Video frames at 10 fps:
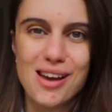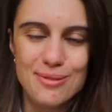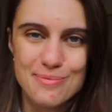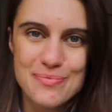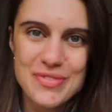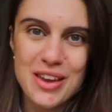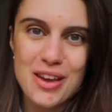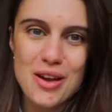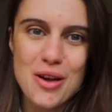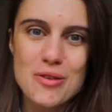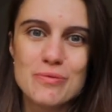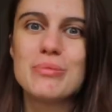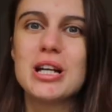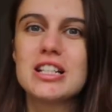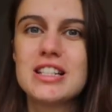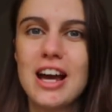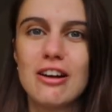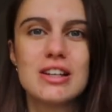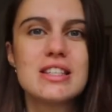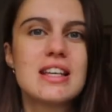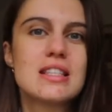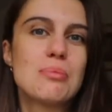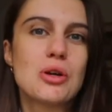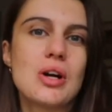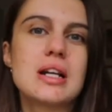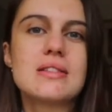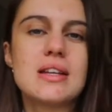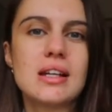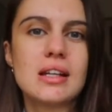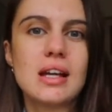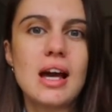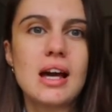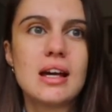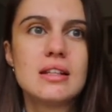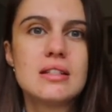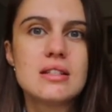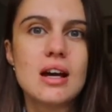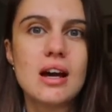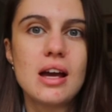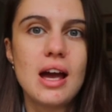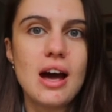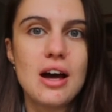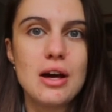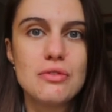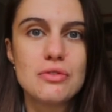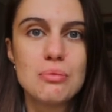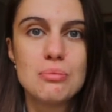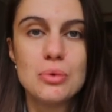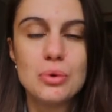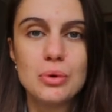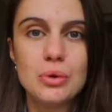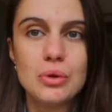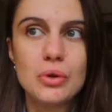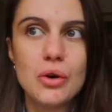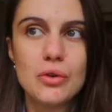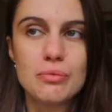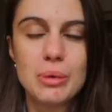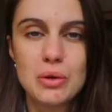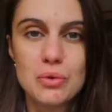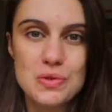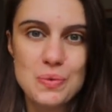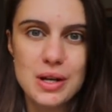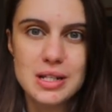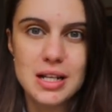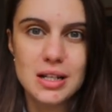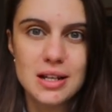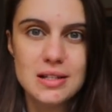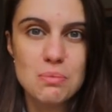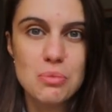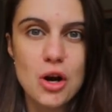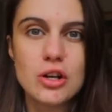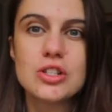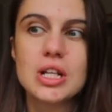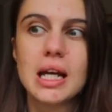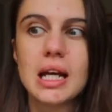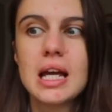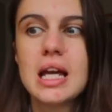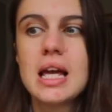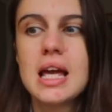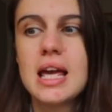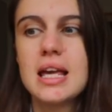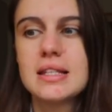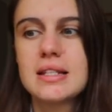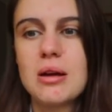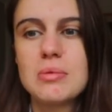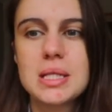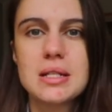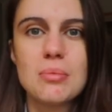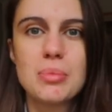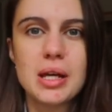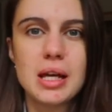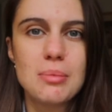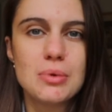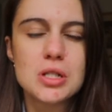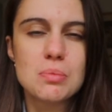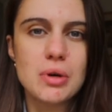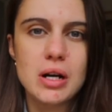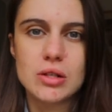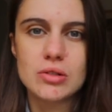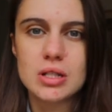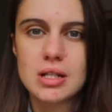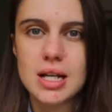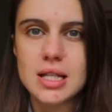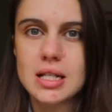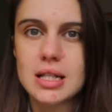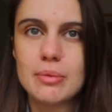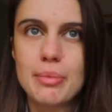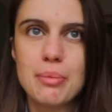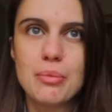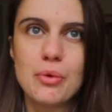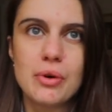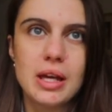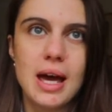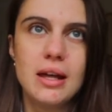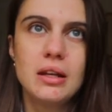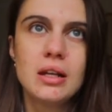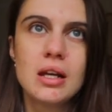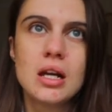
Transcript: Um, but now as things are progressing and I have more of my coursework deadlines approaching, it's time to start being able to prioritise a little bit more again.